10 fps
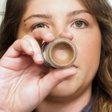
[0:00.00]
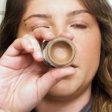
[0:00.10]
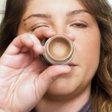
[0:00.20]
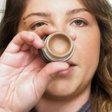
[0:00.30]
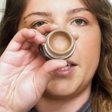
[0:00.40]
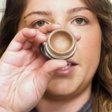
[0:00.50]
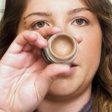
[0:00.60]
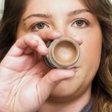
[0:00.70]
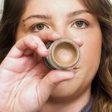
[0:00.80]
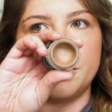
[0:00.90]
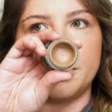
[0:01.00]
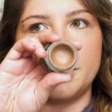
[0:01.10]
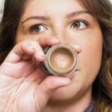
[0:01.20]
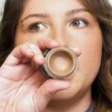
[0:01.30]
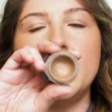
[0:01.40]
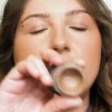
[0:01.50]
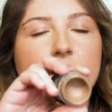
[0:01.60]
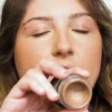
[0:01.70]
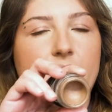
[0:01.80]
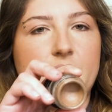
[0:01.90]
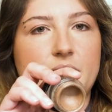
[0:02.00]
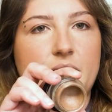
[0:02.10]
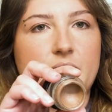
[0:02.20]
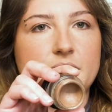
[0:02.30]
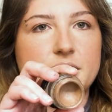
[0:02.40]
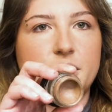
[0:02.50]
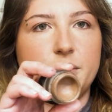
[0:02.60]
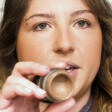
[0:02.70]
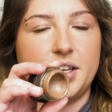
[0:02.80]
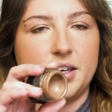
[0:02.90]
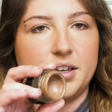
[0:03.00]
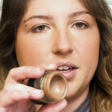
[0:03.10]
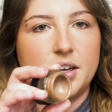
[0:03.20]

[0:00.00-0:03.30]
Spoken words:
It's very neutral, and so it